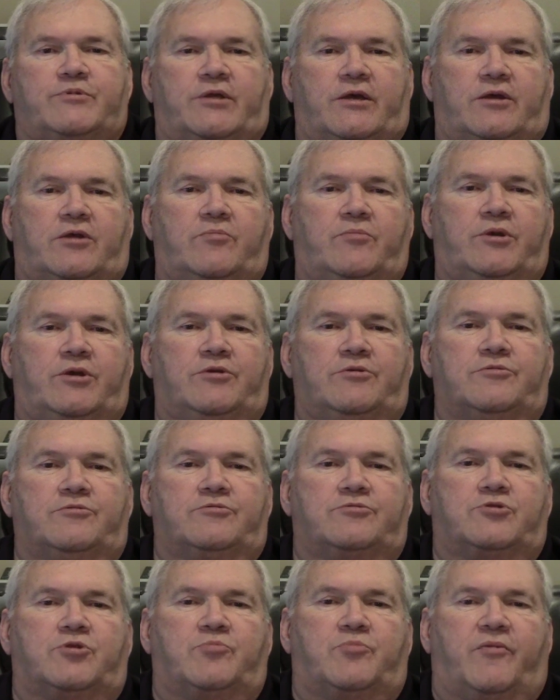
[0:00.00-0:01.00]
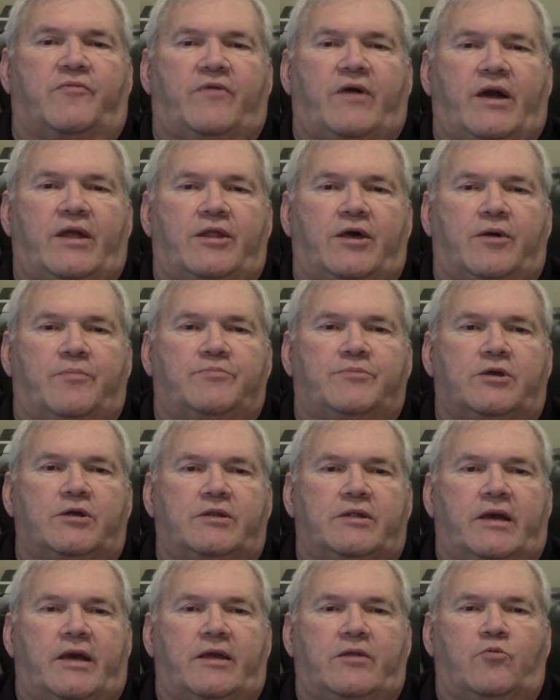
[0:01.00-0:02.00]
that can be used to provide
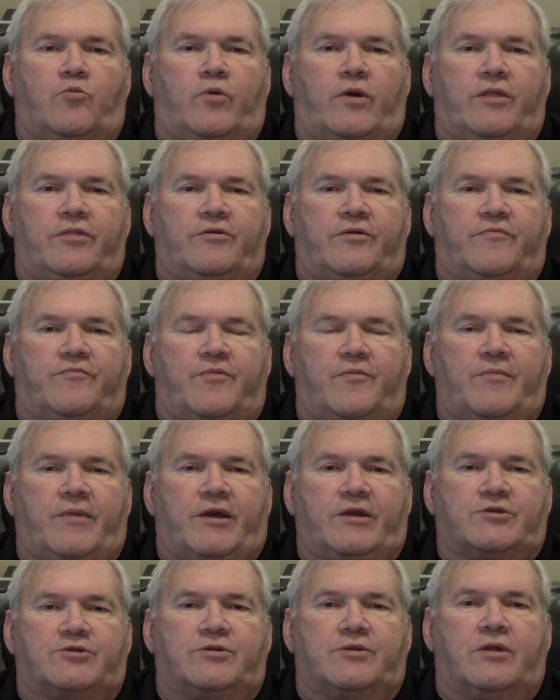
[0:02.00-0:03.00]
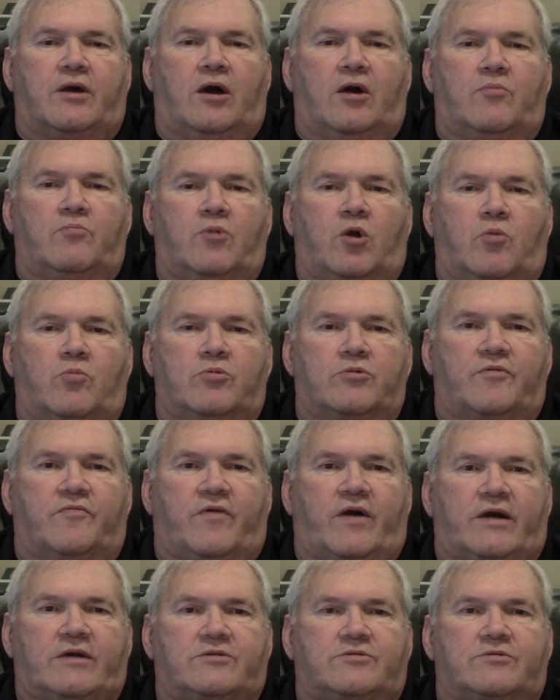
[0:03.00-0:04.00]
up-to-date weather information on mobile
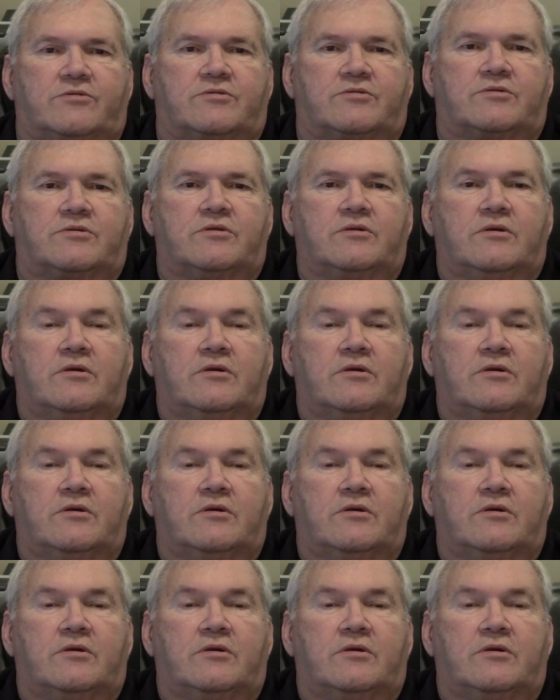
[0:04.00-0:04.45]
devices.